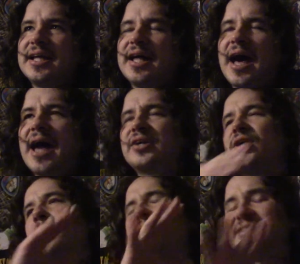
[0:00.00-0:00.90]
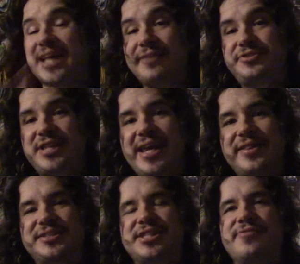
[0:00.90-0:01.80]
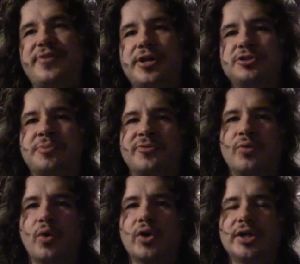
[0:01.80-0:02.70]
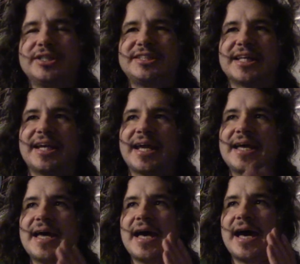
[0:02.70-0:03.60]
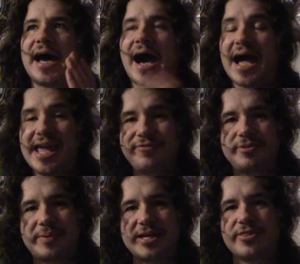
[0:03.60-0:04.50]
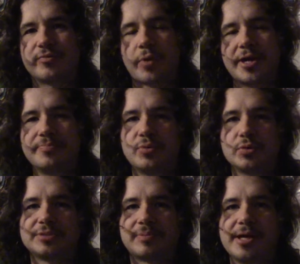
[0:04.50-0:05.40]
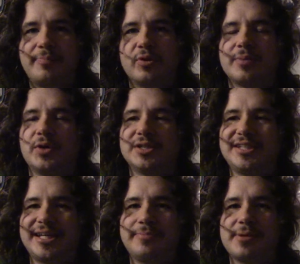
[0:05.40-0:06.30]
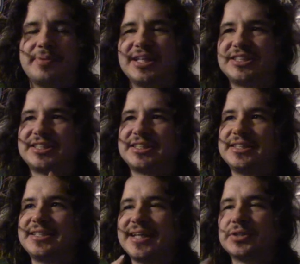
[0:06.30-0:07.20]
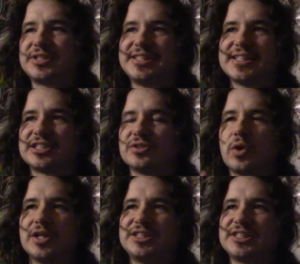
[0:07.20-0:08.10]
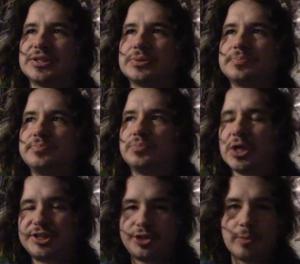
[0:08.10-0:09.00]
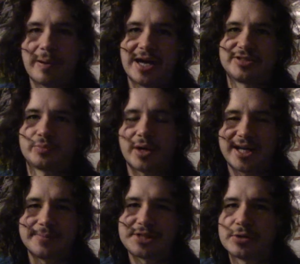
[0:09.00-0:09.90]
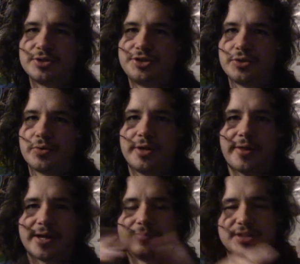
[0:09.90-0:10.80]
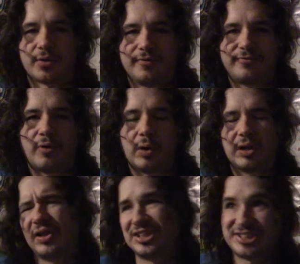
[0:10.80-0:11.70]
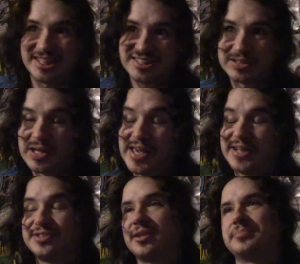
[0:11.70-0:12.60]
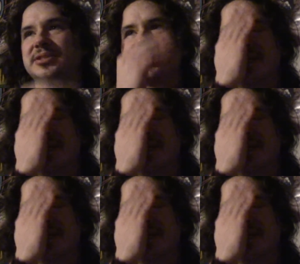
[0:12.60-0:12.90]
I don't know, because I've stated this in videos before, it's like, I have to be in the right mood to play a Pokemon game, and because the DLC doesn't launch till, well, it's two parts. One comes out in June, the other comes out in fall, unless they delay it or something, but